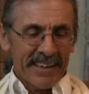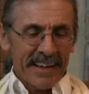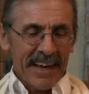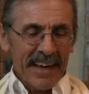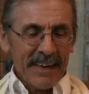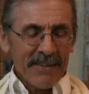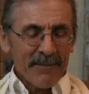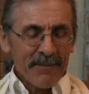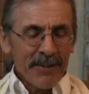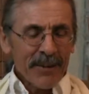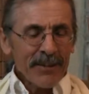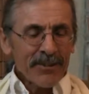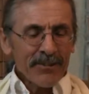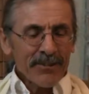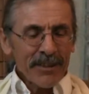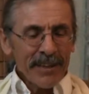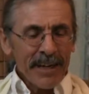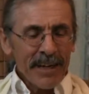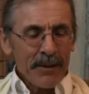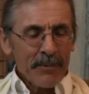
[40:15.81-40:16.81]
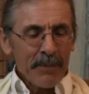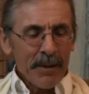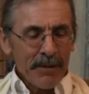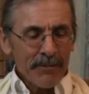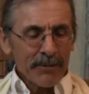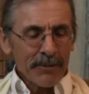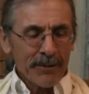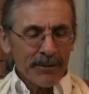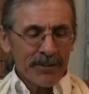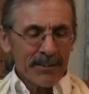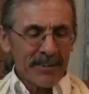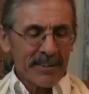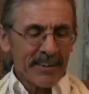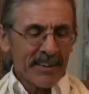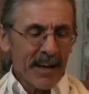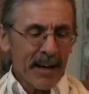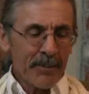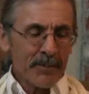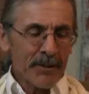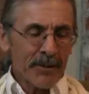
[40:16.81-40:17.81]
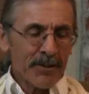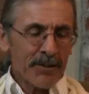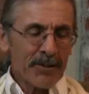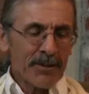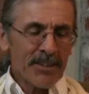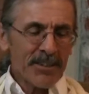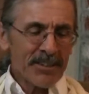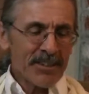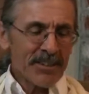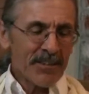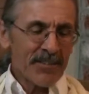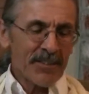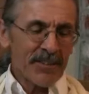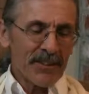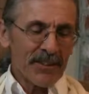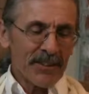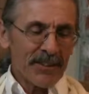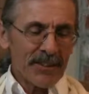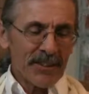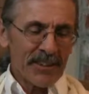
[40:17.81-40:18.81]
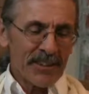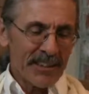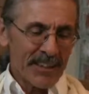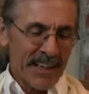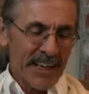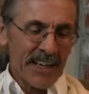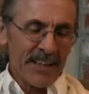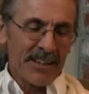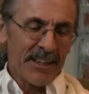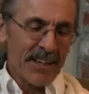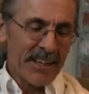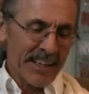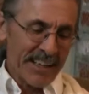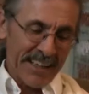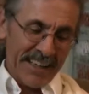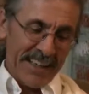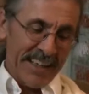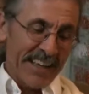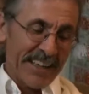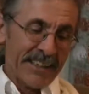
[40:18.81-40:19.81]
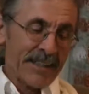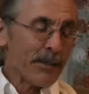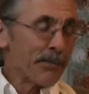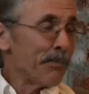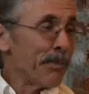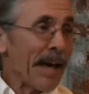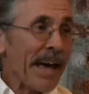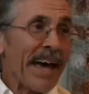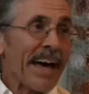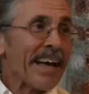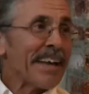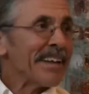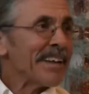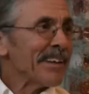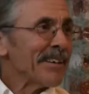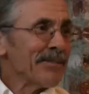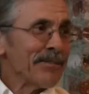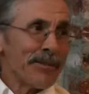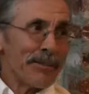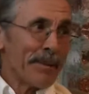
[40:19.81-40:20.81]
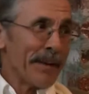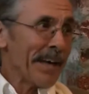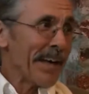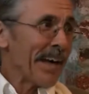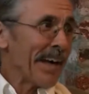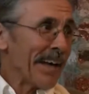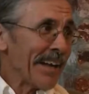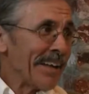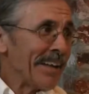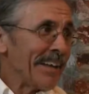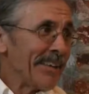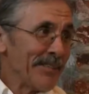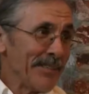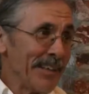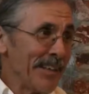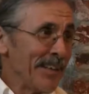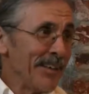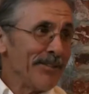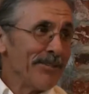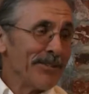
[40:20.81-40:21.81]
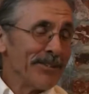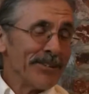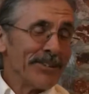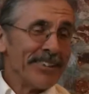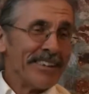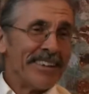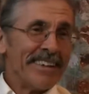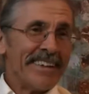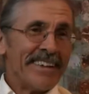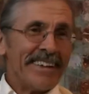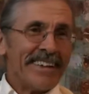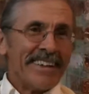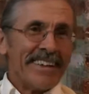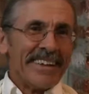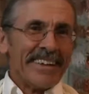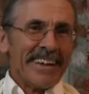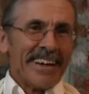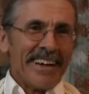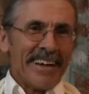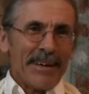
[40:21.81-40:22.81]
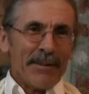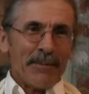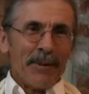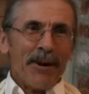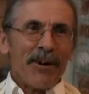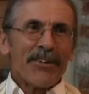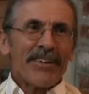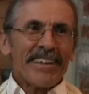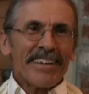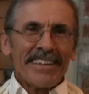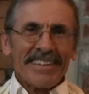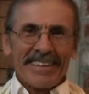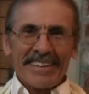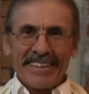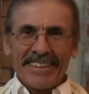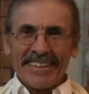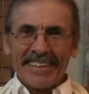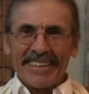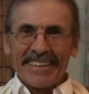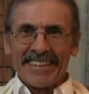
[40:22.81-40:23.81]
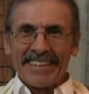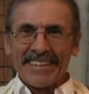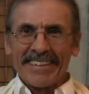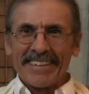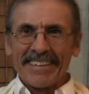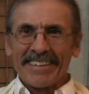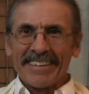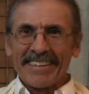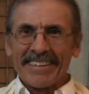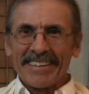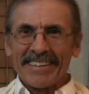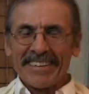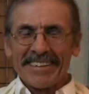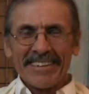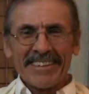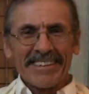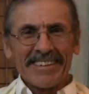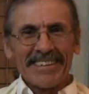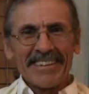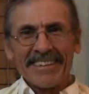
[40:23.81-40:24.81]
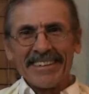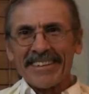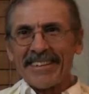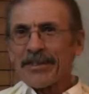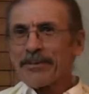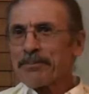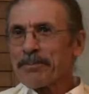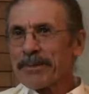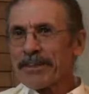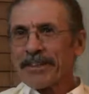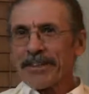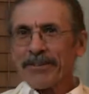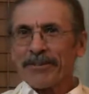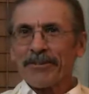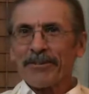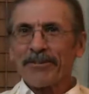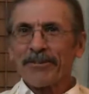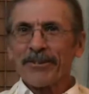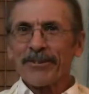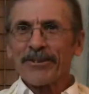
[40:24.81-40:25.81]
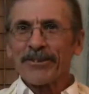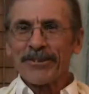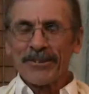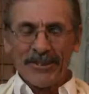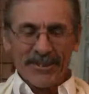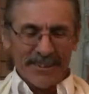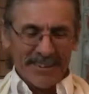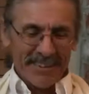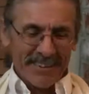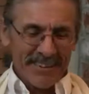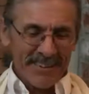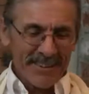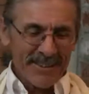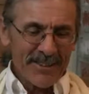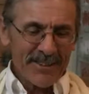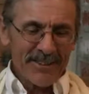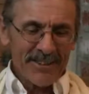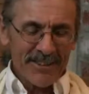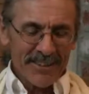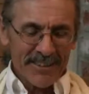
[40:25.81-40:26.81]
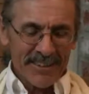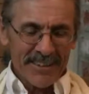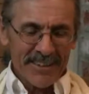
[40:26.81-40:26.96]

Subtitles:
I am victory, I am effort. I'm the goodness of the good and the bad, of the evil. I am all these things. This particular verse just